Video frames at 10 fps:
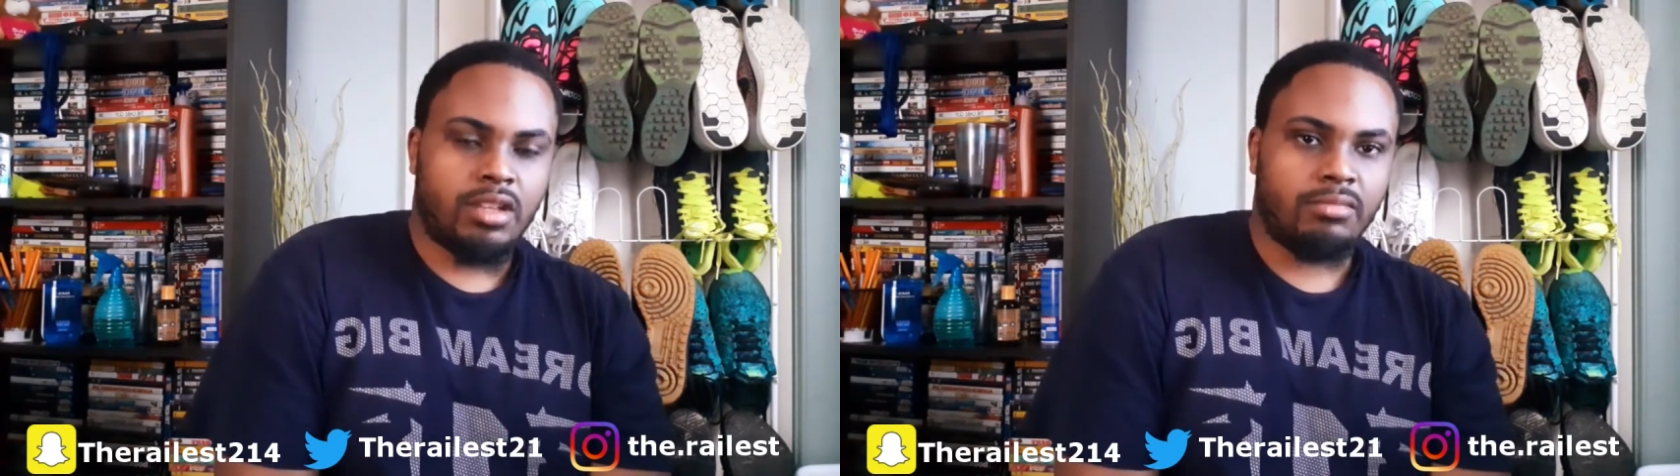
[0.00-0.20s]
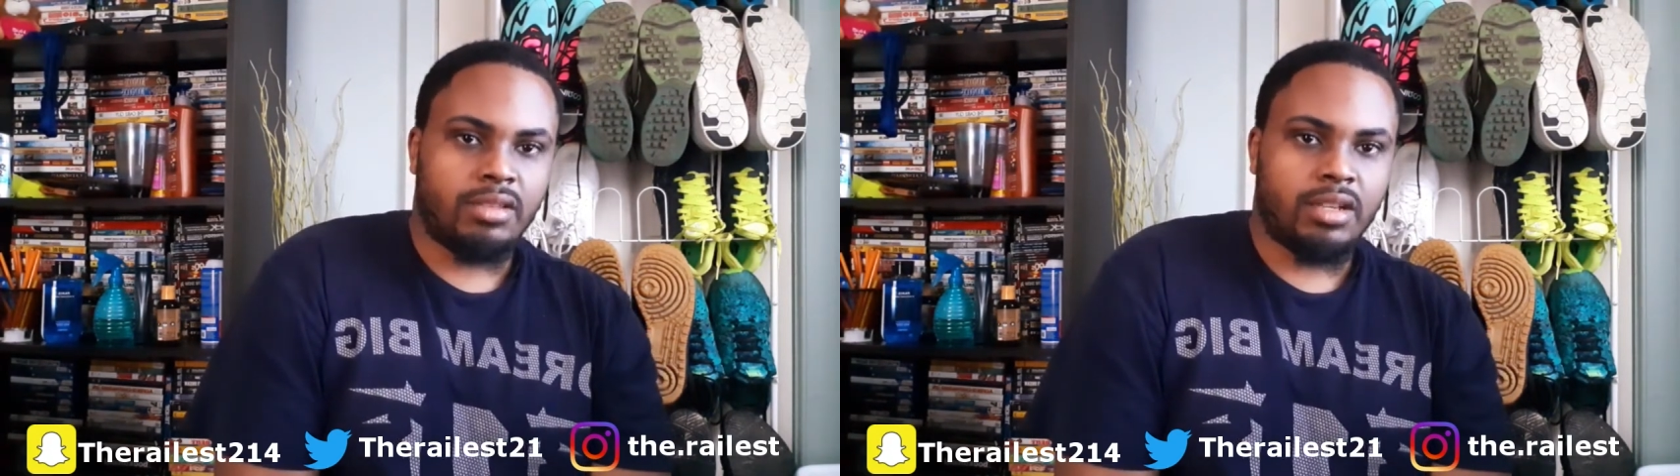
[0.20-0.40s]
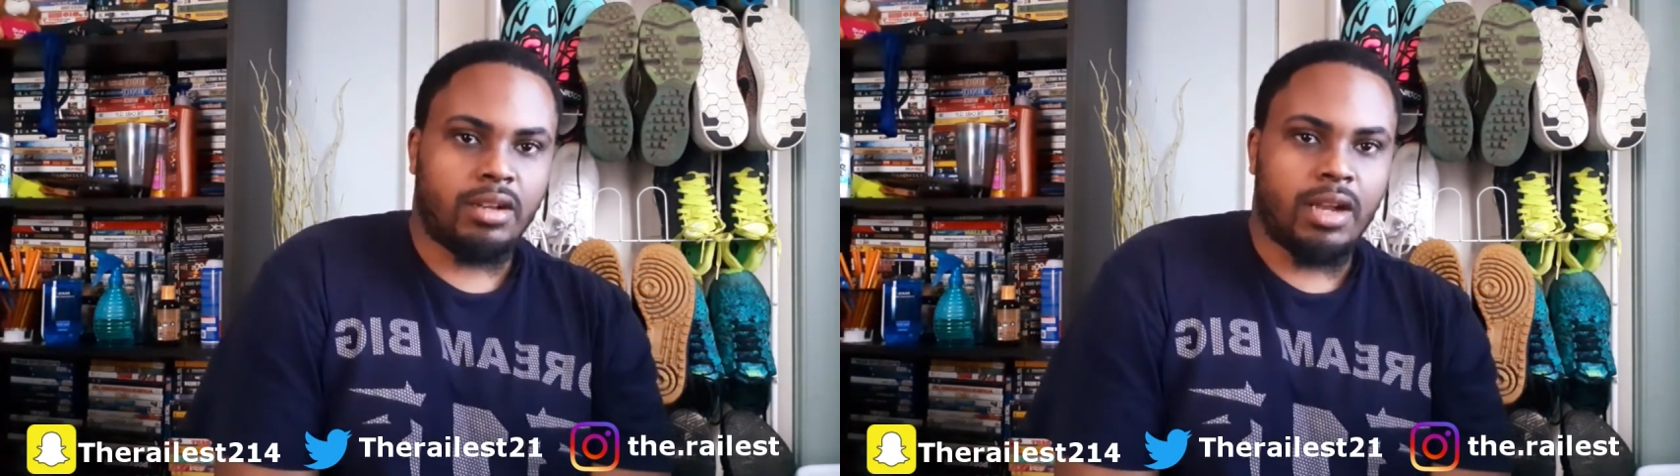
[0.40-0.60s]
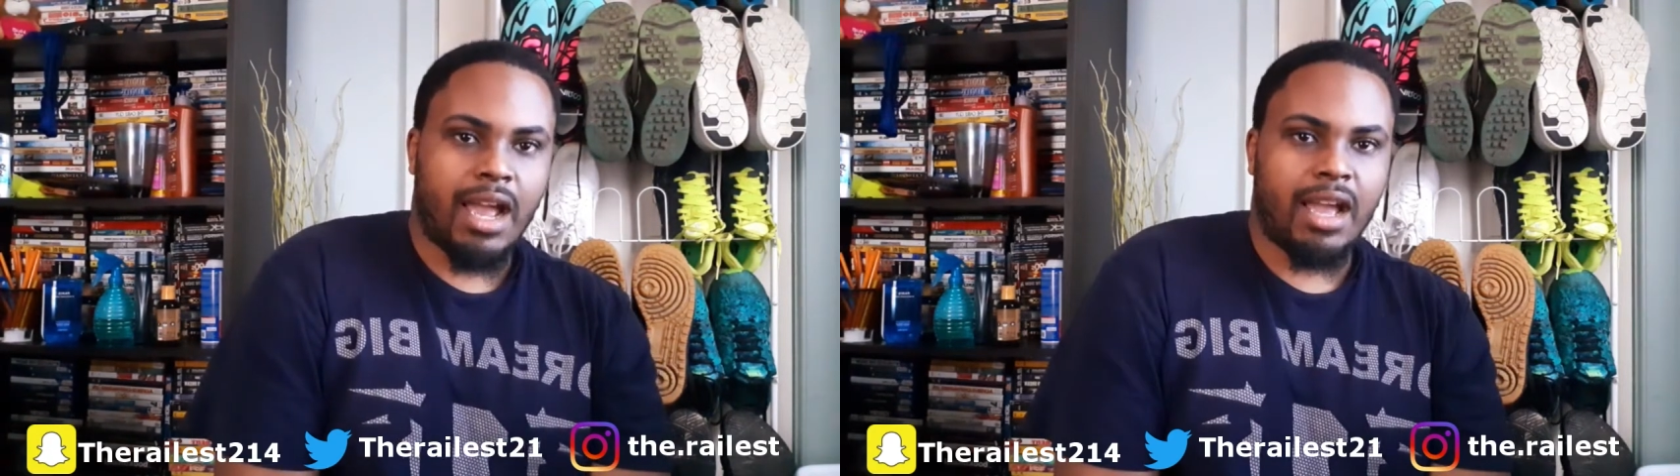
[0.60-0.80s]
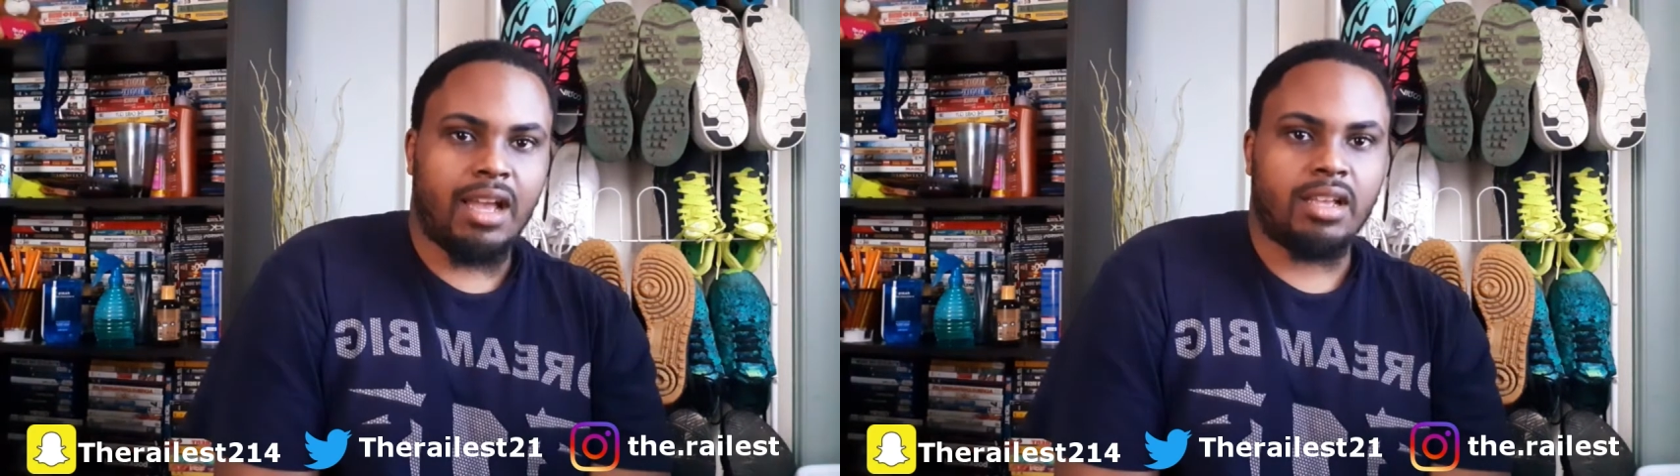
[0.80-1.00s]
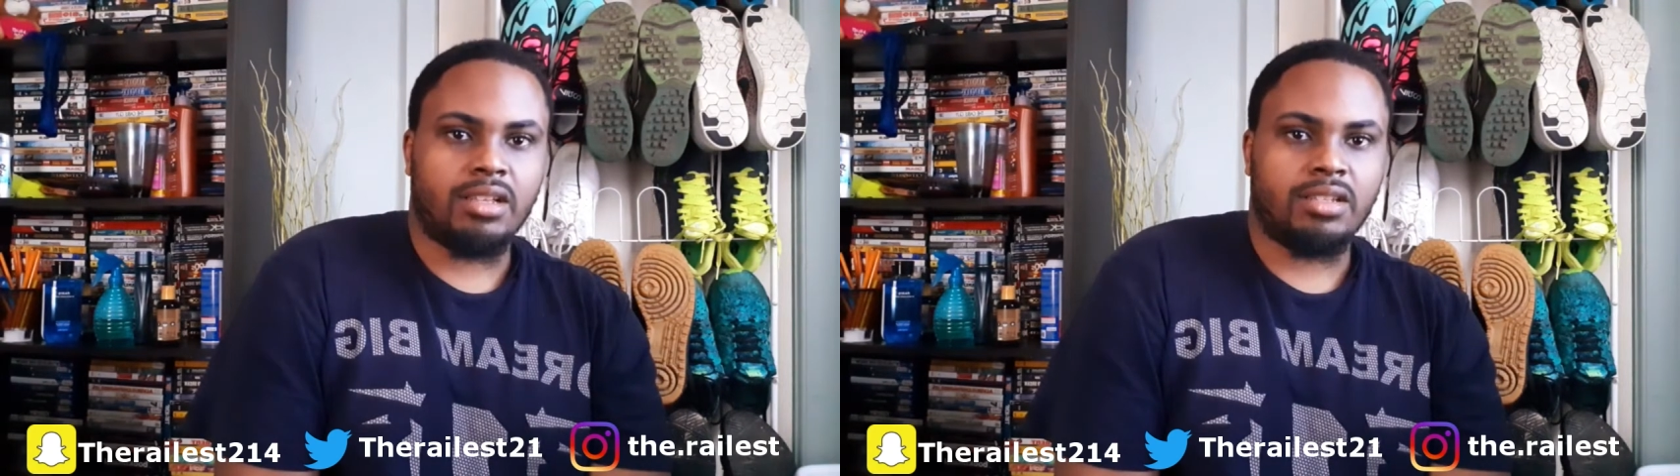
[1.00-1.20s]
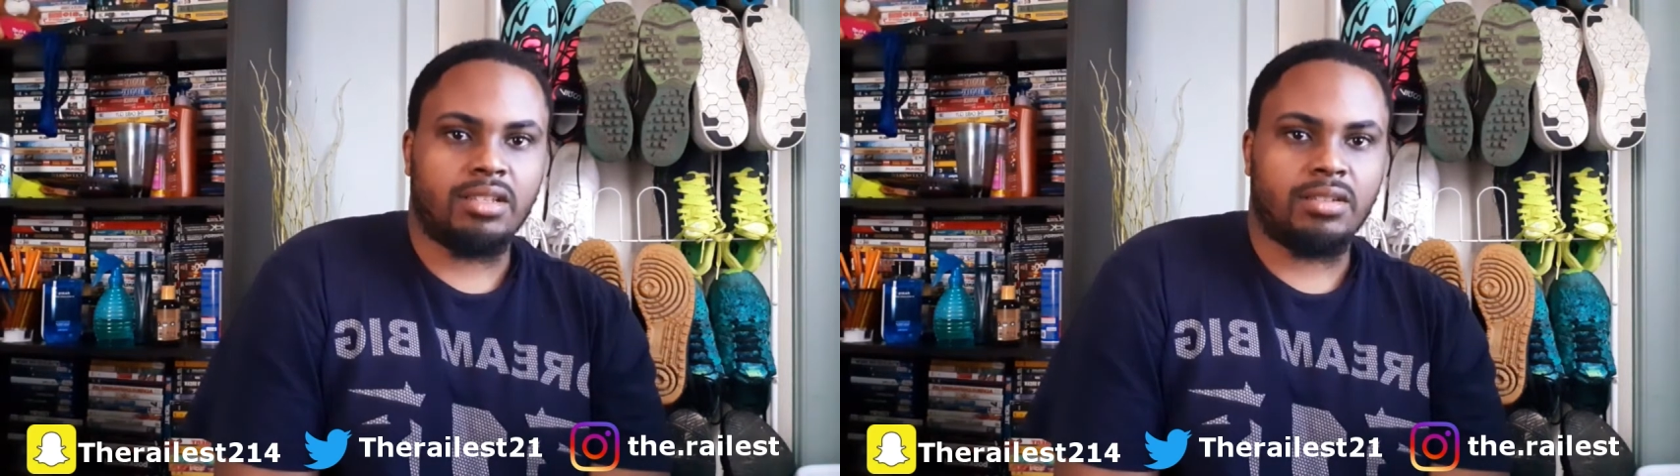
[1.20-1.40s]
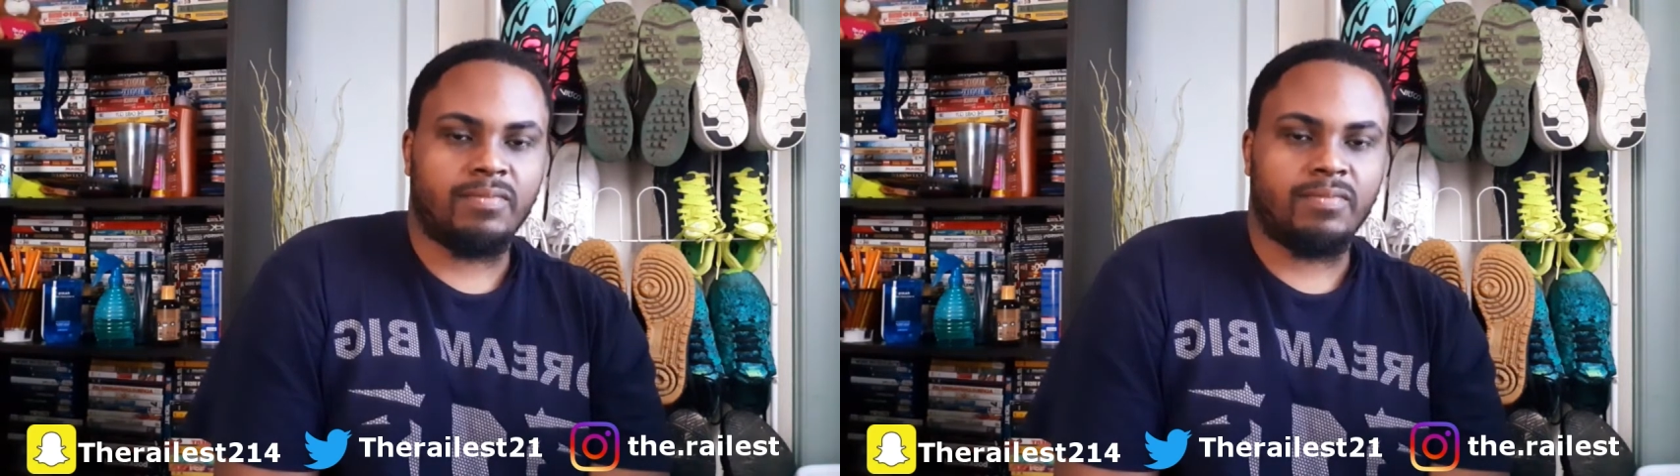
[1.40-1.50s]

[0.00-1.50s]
up there as